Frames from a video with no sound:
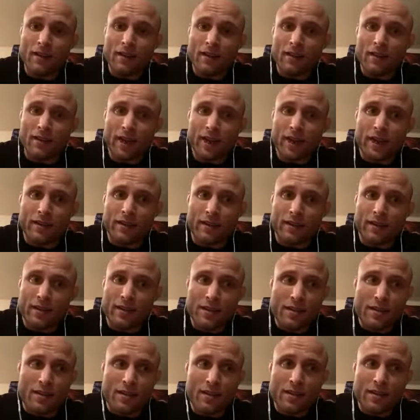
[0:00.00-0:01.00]
at the
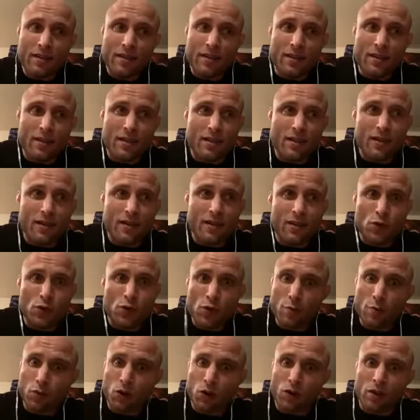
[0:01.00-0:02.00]
distance,
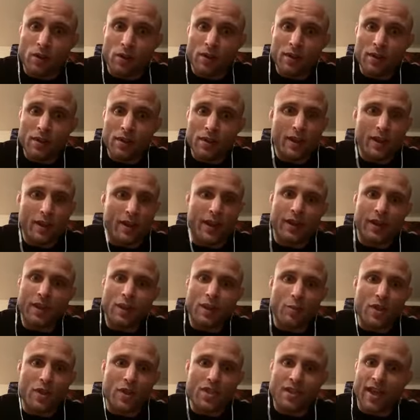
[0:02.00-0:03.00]
sprawl, and keep it
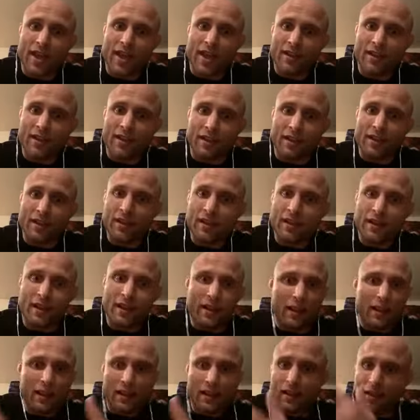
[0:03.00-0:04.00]
standing.
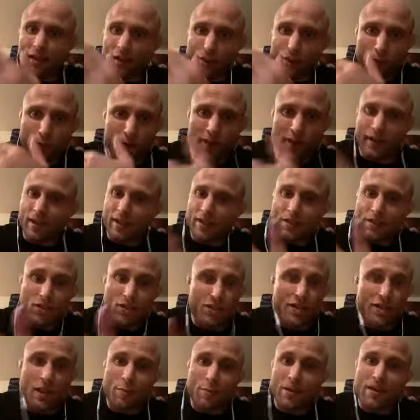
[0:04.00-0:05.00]
if we can just
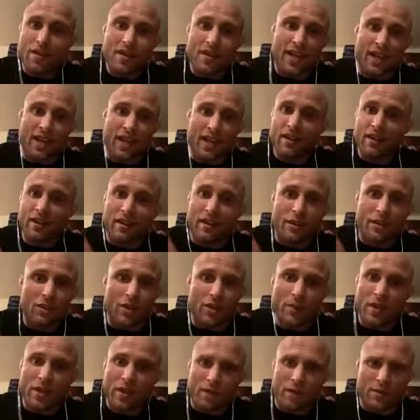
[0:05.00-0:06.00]
keep it standing, he just
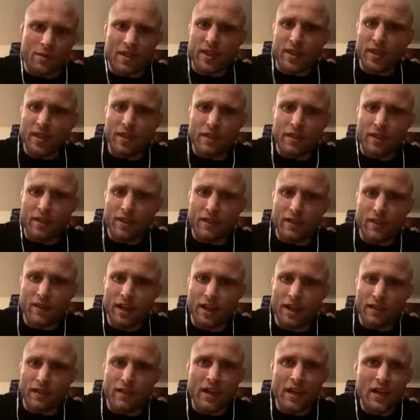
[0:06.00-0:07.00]
becomes like any other
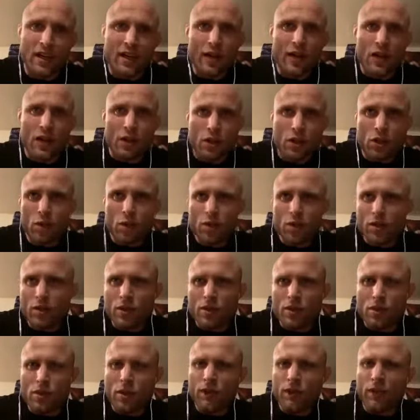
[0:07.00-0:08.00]
fighter. So we just
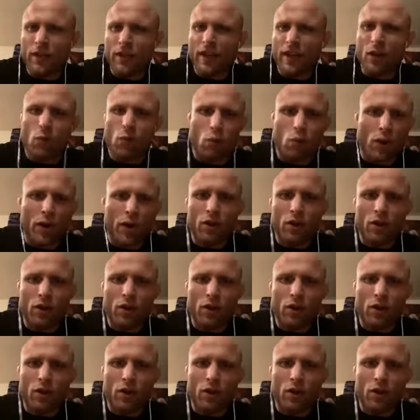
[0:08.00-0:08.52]
look for like one